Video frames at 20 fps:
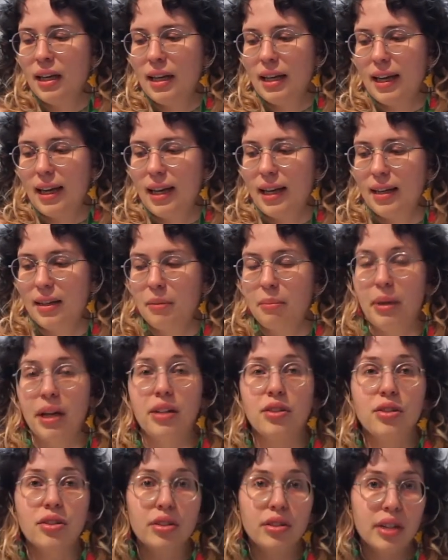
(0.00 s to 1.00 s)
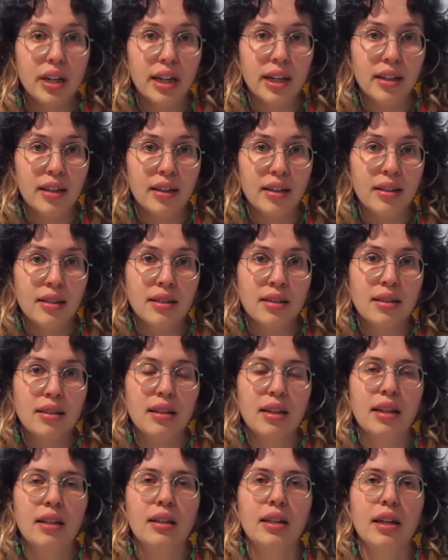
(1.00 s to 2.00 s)
and pencil crayons
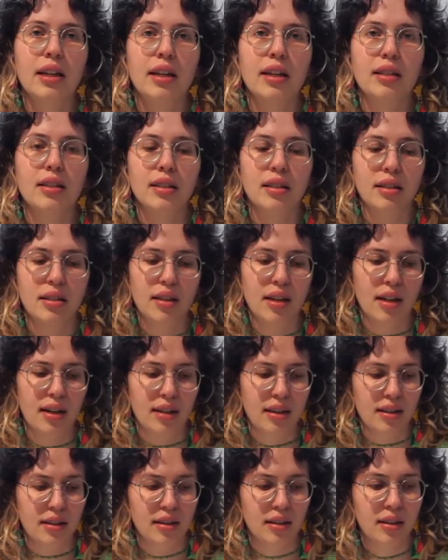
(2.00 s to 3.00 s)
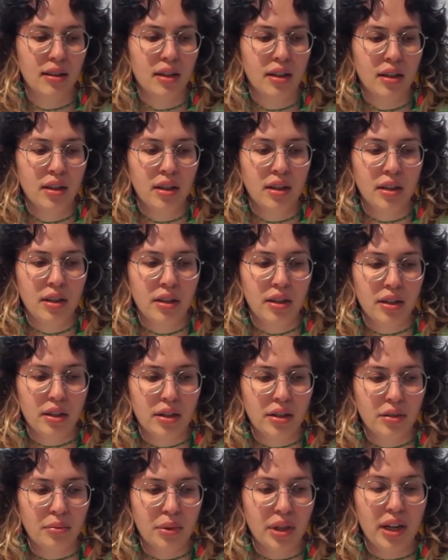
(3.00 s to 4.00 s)
in case
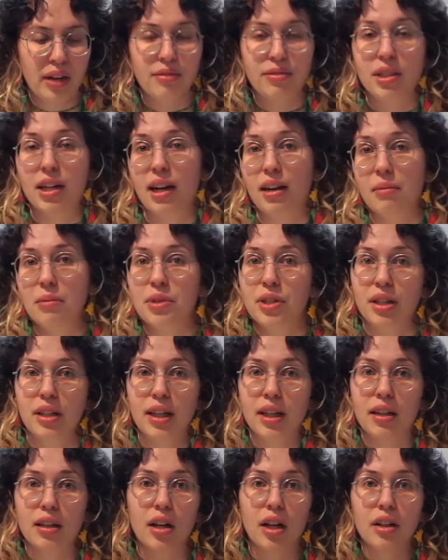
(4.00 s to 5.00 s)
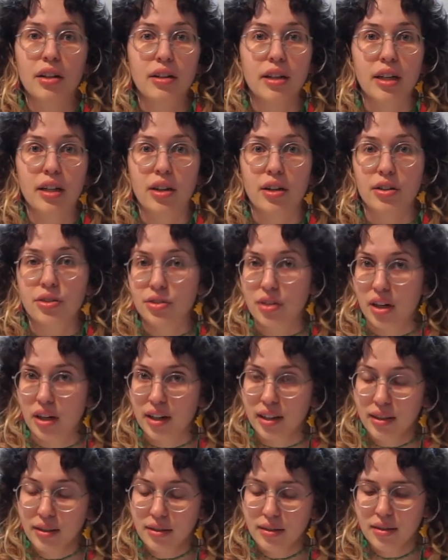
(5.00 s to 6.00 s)
we have time to color in our
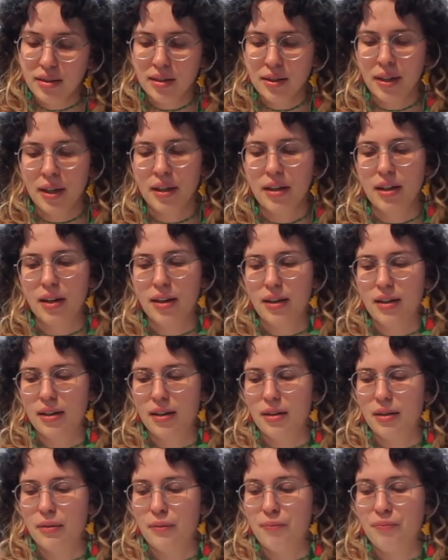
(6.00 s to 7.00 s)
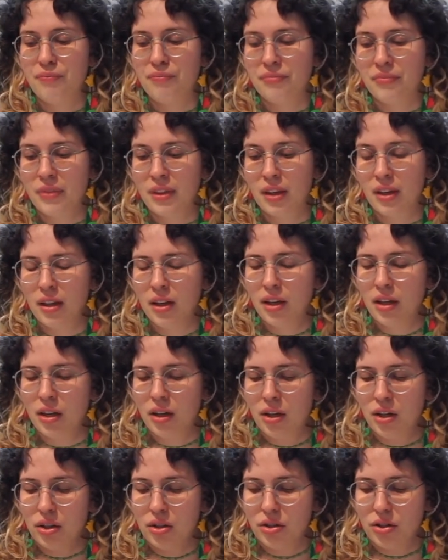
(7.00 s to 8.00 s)
drawings.
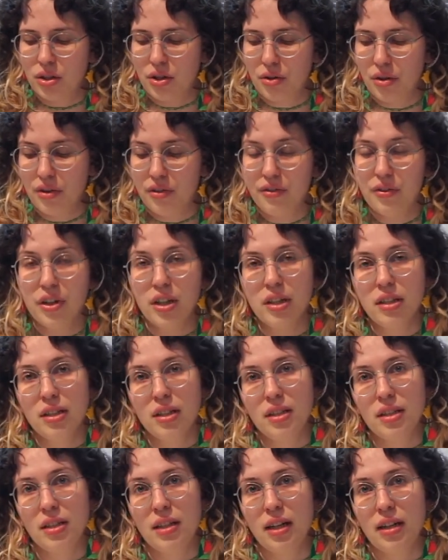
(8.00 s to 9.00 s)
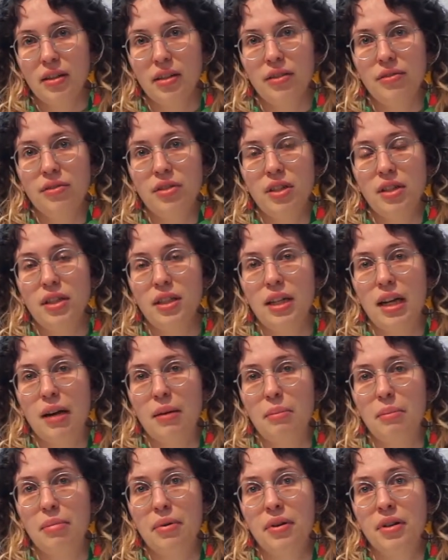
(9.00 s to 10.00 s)
So the first kind of
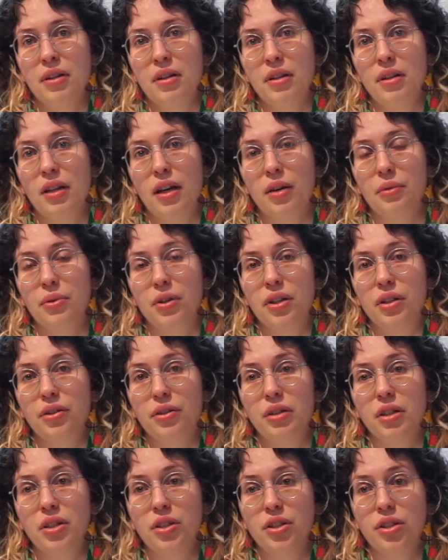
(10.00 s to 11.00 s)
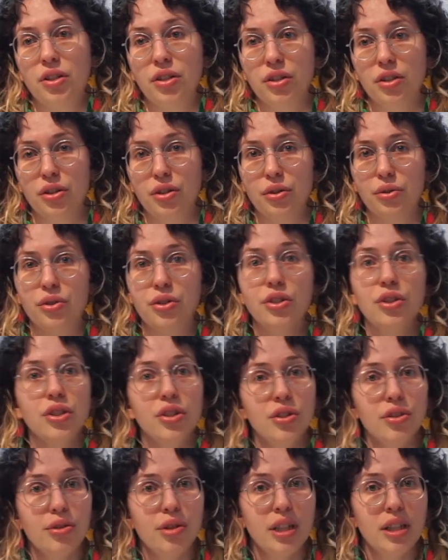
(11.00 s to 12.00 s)
step that we're going to
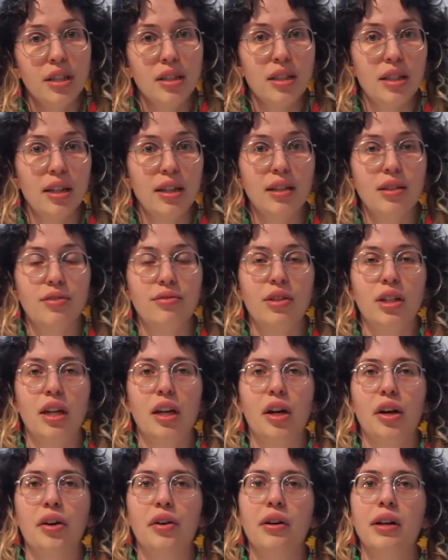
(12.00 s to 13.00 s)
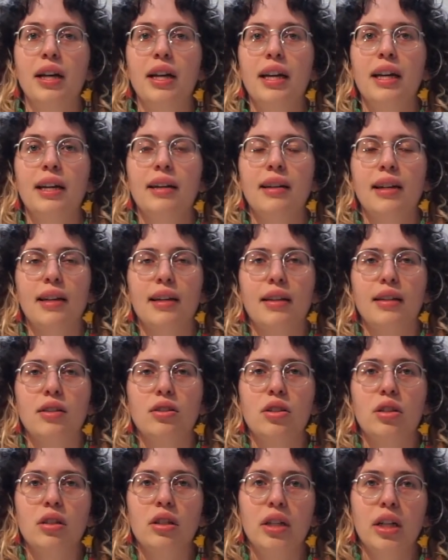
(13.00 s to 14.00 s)
do in today's video
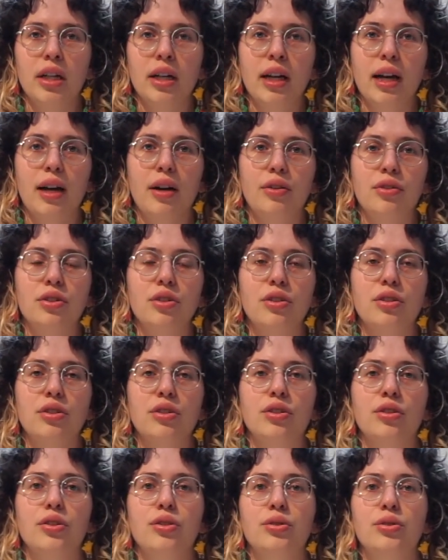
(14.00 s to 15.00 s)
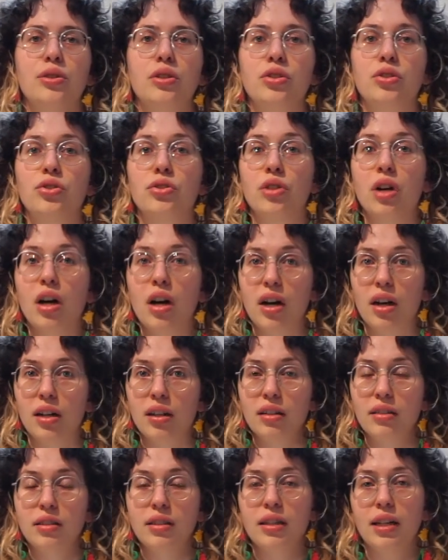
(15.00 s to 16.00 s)
is learn how to
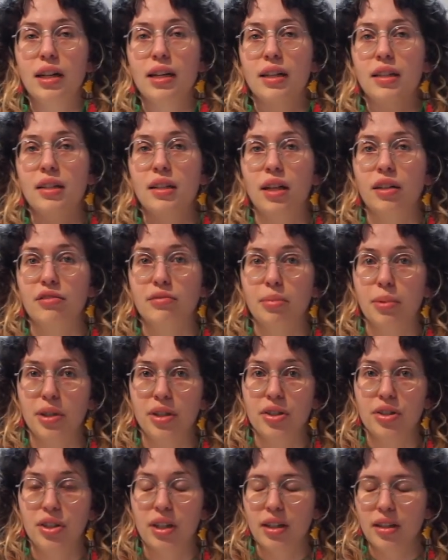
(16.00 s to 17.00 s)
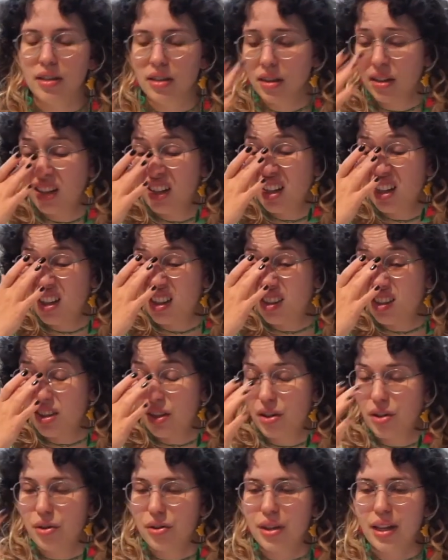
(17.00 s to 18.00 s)
draw a self-portrait.
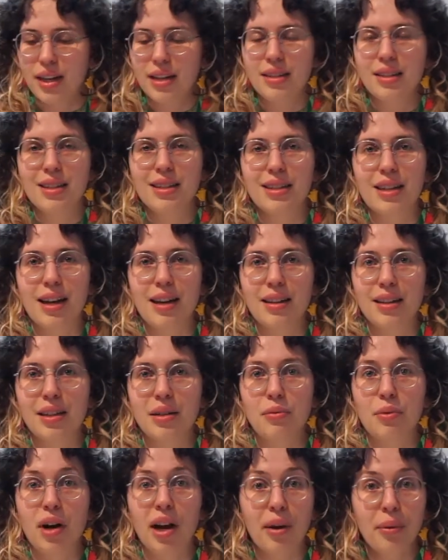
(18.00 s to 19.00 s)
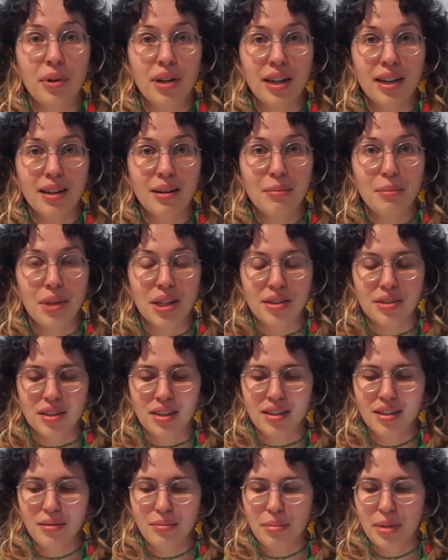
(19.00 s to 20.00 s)
So that is exactly why we need a
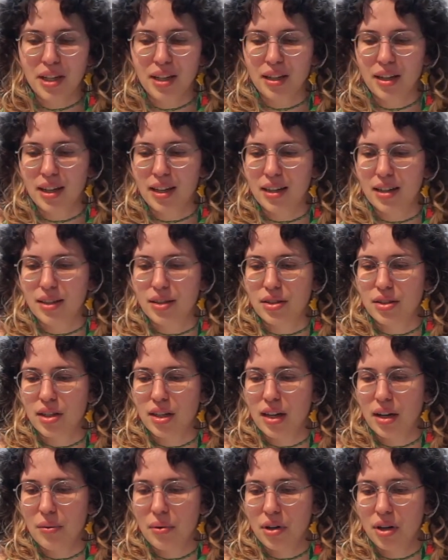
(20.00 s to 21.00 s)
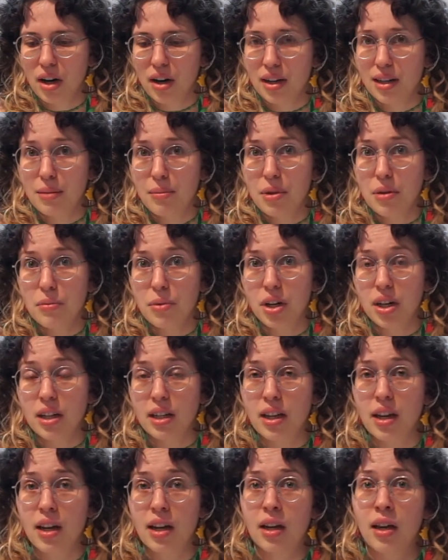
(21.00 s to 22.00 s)
mirror, because today we're not going to be
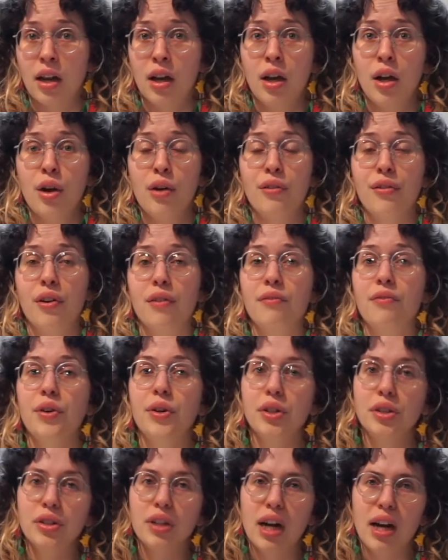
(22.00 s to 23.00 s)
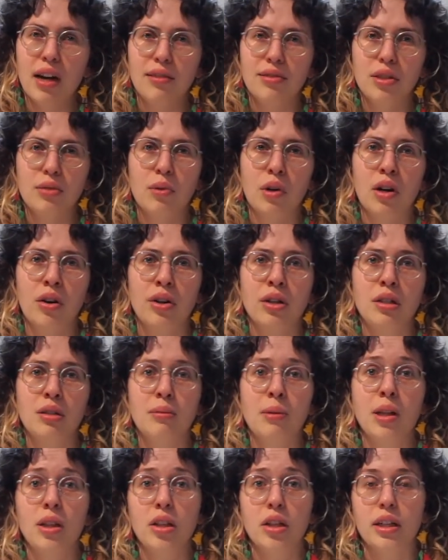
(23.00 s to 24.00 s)
working from photographs. We're going to
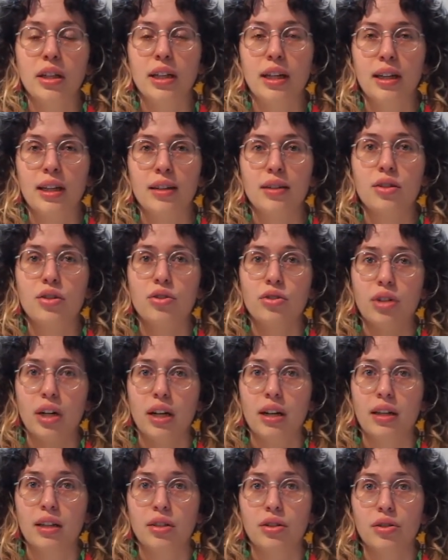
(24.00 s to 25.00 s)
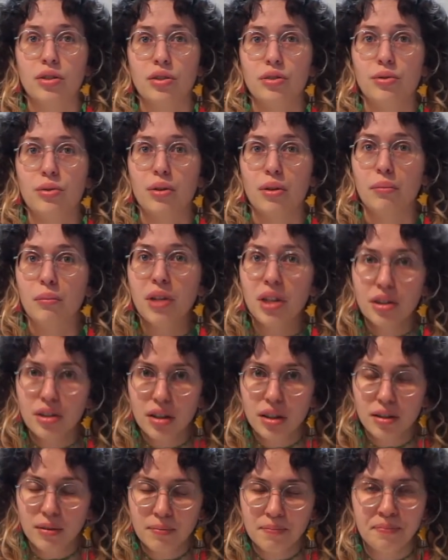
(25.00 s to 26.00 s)
be looking straight into the
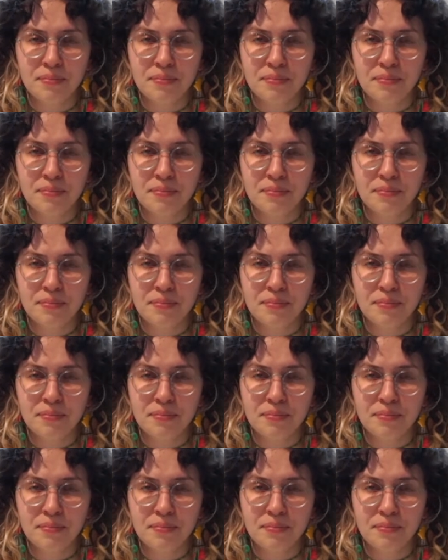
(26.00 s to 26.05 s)
mirror